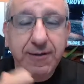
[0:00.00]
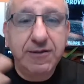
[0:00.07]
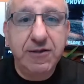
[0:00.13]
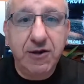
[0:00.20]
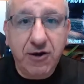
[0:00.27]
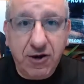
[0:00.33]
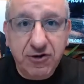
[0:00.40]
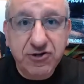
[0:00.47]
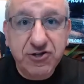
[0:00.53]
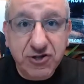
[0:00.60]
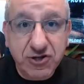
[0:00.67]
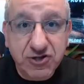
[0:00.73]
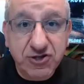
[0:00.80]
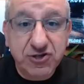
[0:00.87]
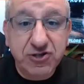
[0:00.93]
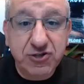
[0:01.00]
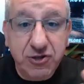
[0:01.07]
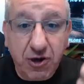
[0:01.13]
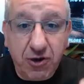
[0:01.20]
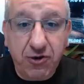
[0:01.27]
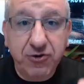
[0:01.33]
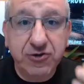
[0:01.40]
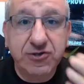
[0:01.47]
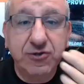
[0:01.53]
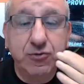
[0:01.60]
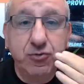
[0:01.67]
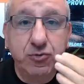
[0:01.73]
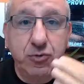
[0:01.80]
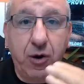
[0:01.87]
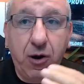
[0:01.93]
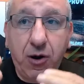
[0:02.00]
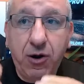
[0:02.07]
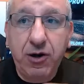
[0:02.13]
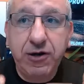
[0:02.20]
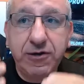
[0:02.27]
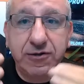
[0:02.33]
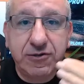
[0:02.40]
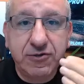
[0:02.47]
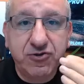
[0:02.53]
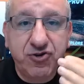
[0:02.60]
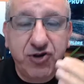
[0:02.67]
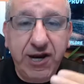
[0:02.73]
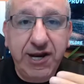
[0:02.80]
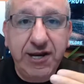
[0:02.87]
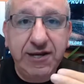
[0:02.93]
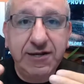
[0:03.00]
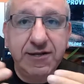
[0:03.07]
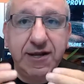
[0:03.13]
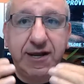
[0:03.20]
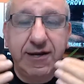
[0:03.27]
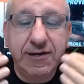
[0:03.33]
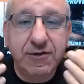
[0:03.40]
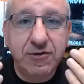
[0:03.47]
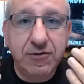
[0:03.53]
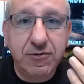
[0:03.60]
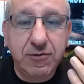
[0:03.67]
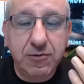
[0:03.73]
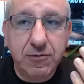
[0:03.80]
There are such dogs who are trained, and